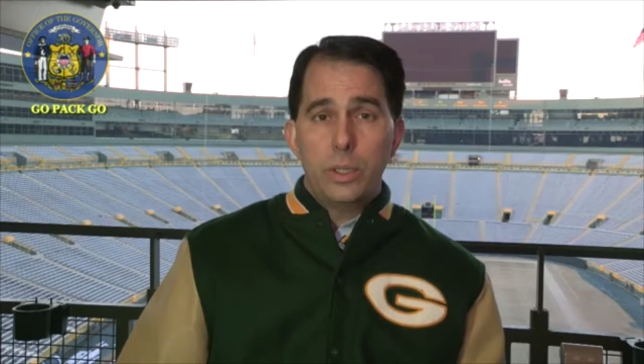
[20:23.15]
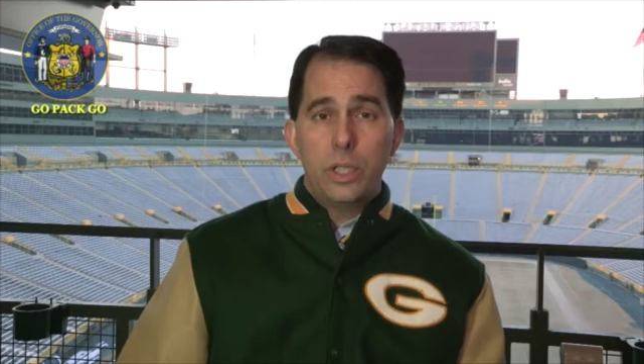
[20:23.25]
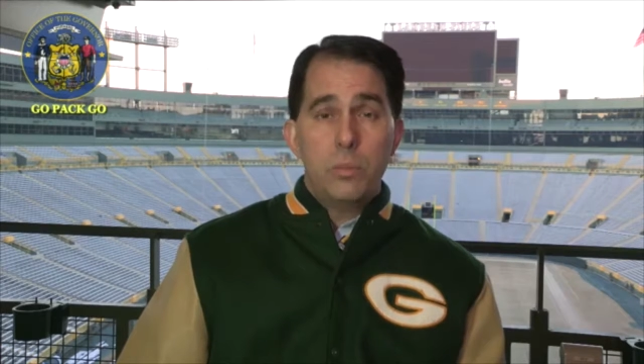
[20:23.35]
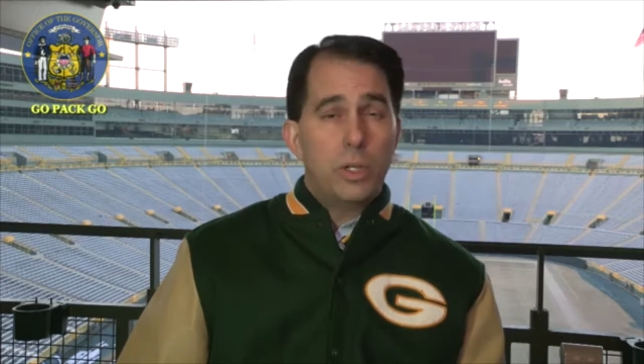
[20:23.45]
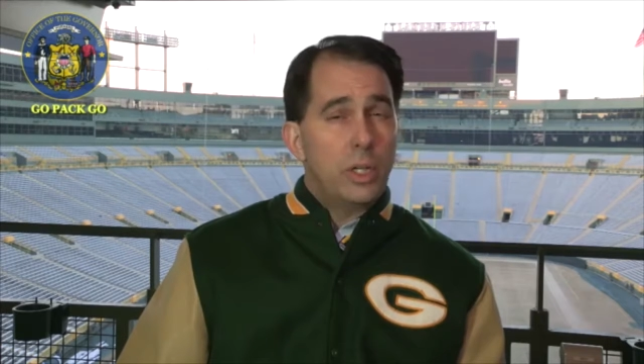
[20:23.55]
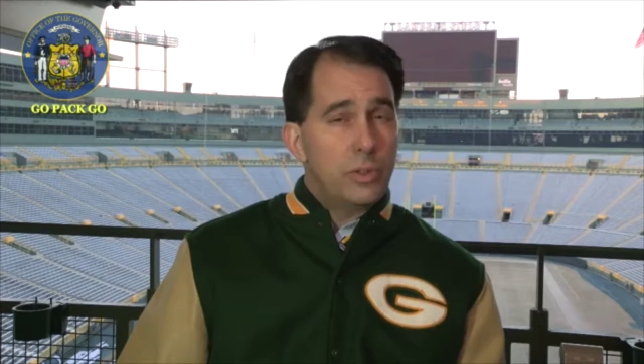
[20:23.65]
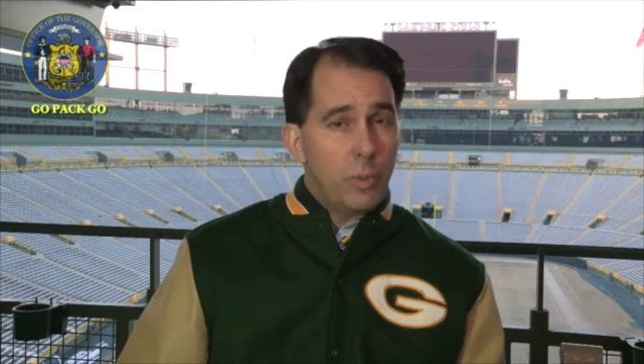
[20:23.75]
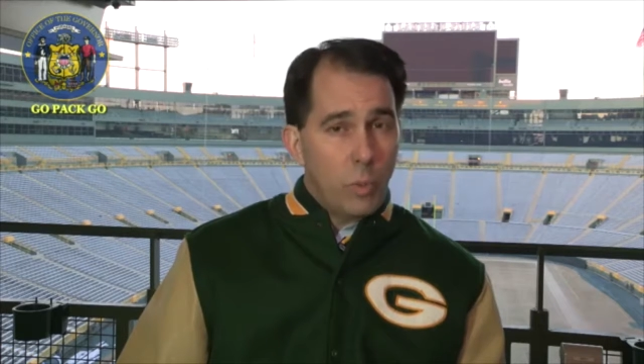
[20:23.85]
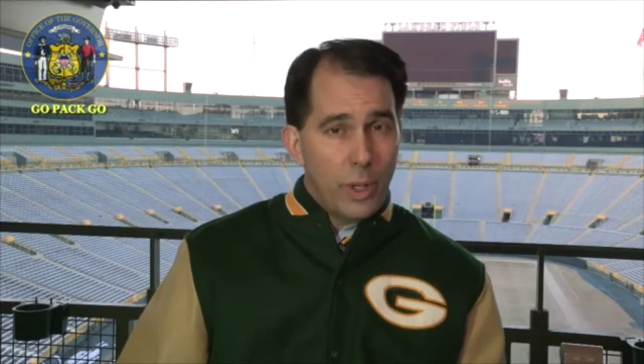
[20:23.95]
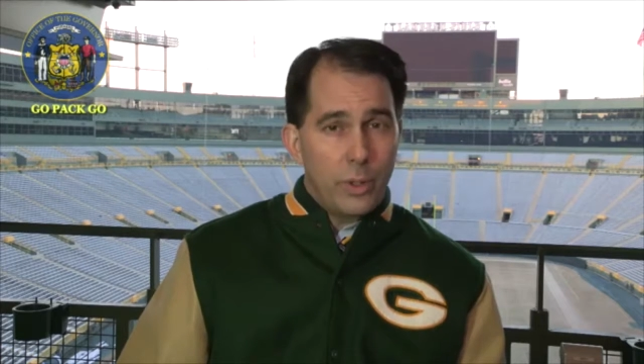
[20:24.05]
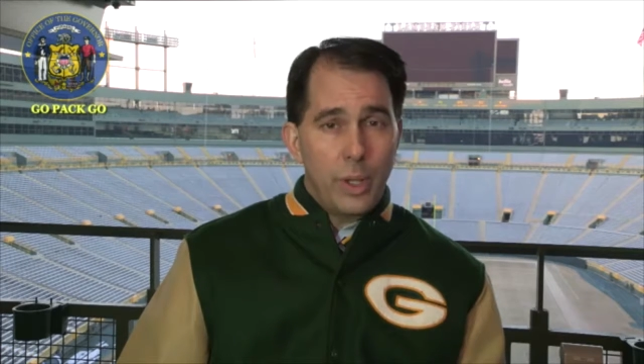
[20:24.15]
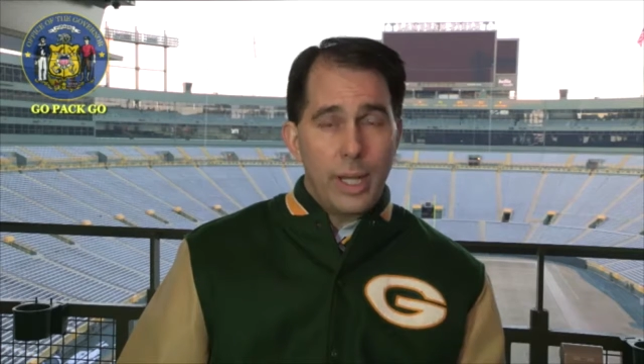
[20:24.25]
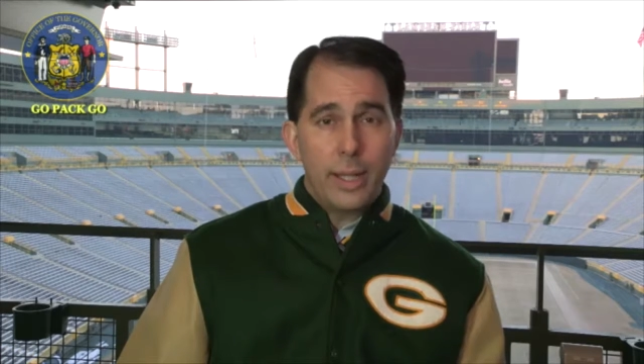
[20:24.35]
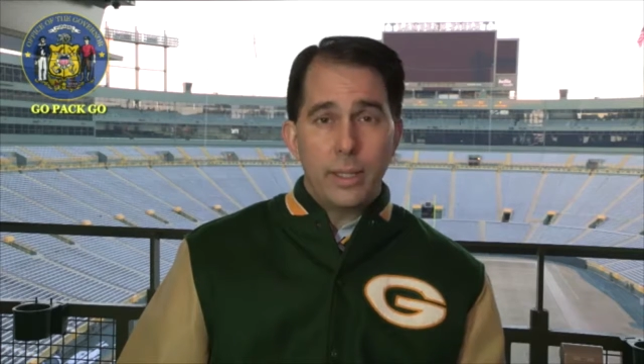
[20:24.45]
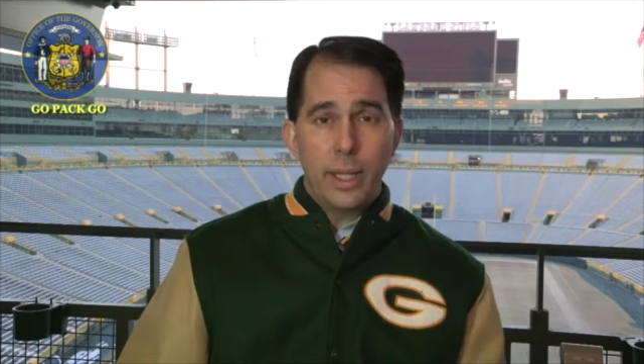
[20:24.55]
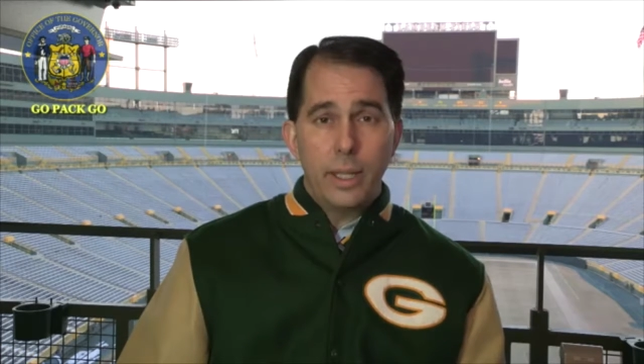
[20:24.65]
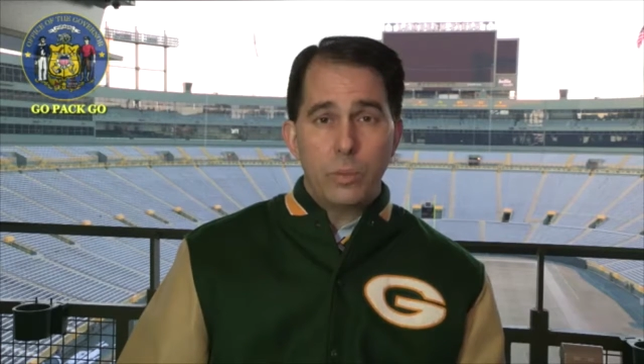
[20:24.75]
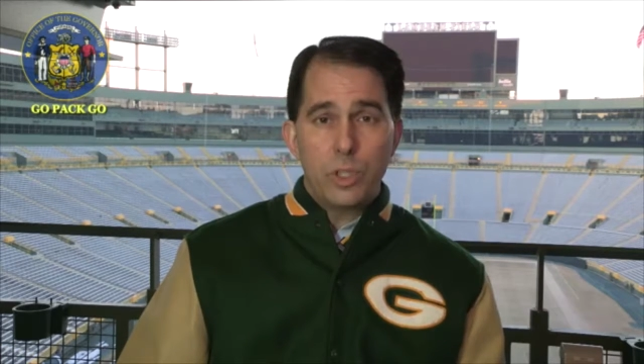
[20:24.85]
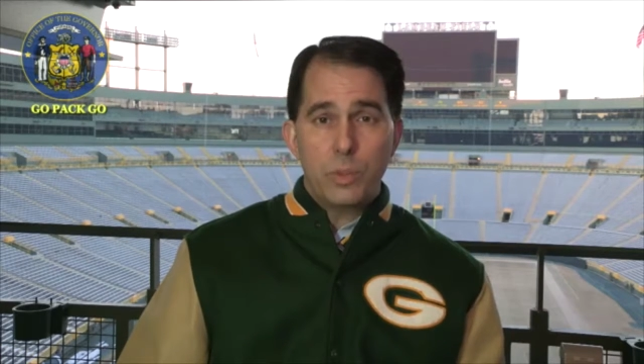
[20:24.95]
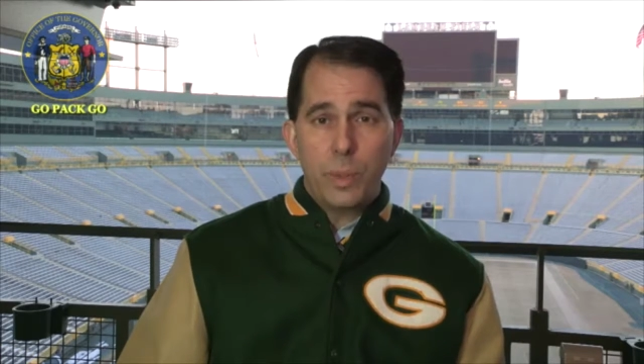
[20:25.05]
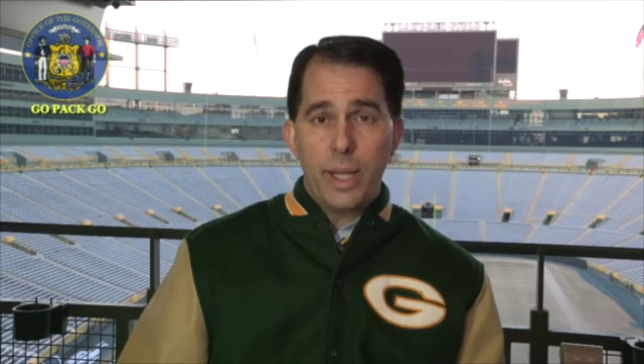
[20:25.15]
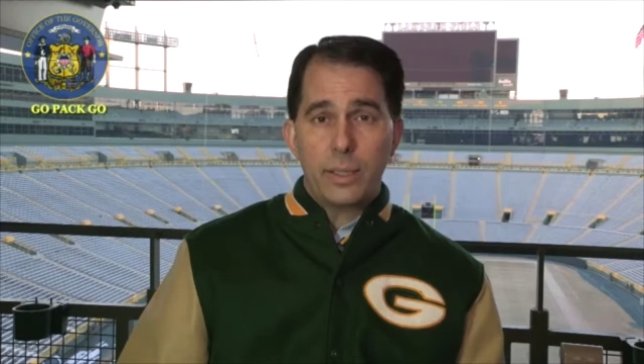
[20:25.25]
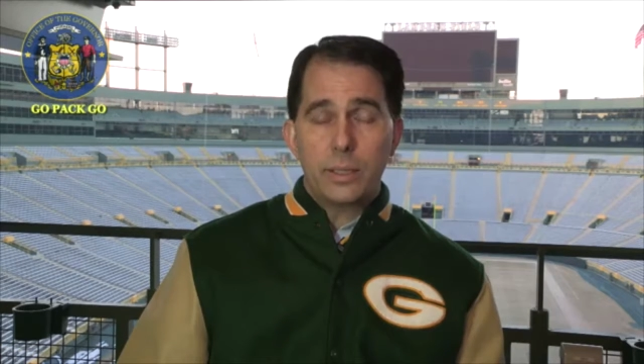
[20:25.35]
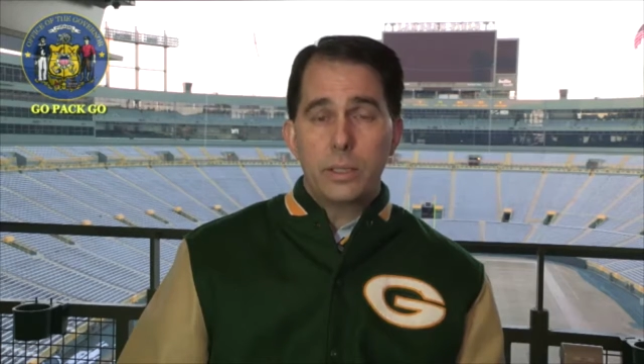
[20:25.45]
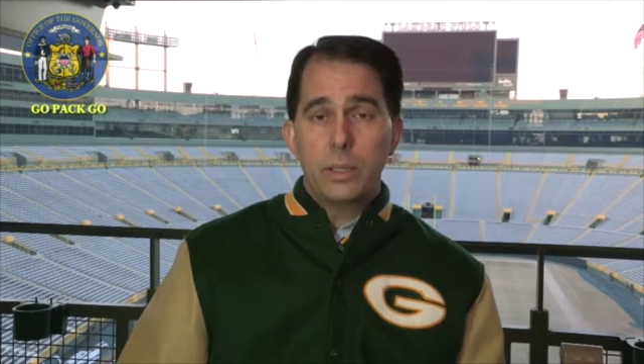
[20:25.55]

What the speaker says: communities and whether or not they respect